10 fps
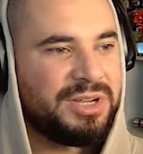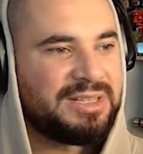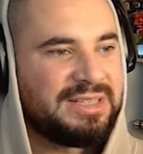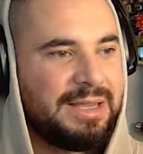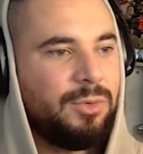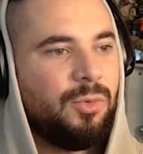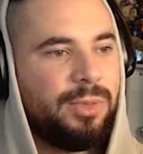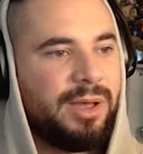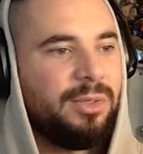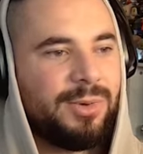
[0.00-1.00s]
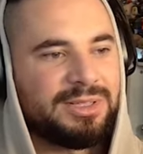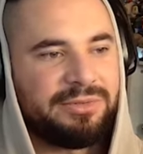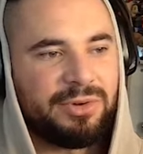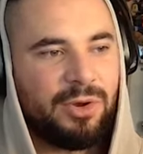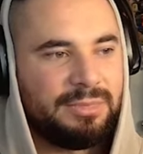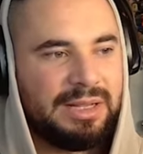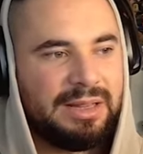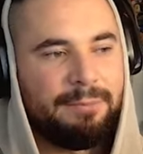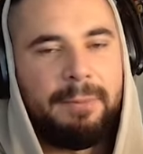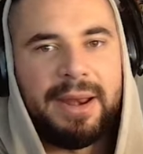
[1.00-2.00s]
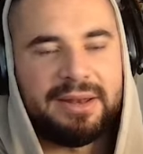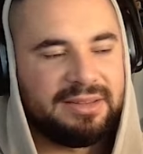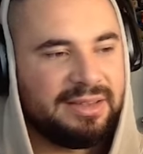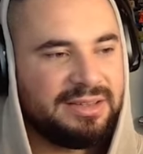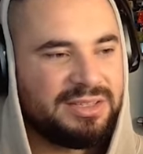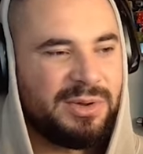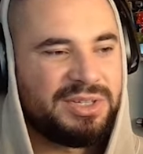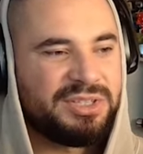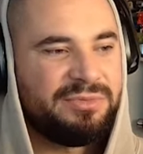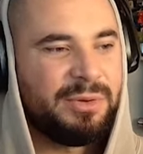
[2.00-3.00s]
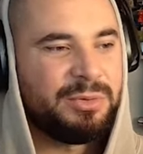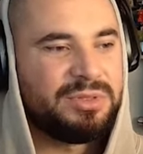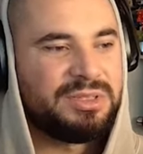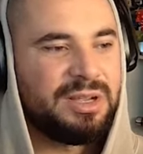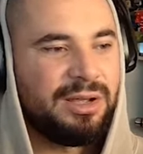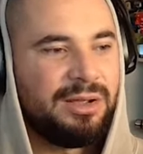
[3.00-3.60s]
You can see all the other ones I've got in the meta tier, so it just feels